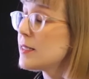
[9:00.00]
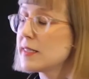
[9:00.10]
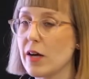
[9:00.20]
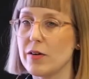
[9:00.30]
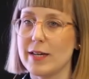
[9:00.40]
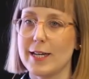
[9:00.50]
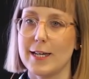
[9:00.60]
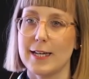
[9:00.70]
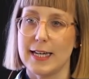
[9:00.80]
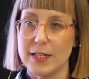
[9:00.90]
So
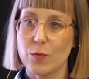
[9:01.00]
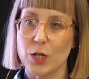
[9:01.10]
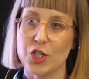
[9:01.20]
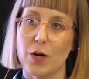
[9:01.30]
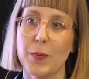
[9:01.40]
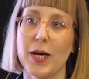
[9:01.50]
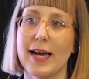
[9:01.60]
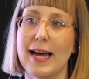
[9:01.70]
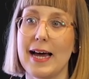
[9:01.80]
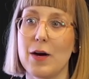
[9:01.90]
in the workshop,
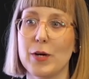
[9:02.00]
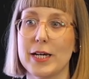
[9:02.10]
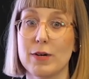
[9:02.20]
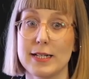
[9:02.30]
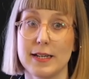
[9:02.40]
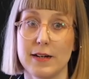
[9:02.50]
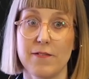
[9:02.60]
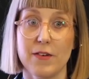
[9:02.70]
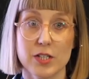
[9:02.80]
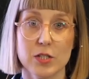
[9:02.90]
we created a
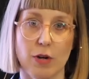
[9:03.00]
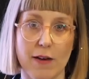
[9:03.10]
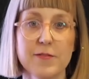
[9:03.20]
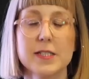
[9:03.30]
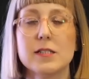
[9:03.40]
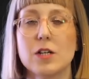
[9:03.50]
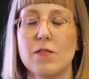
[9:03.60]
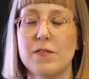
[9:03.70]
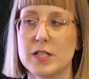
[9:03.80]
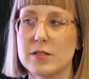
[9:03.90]
first draft
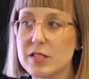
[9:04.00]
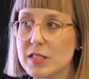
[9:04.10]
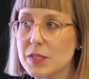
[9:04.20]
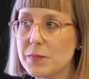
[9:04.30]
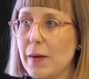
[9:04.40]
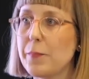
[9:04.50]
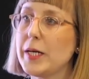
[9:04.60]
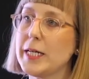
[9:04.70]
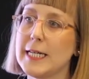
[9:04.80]
of our systems map,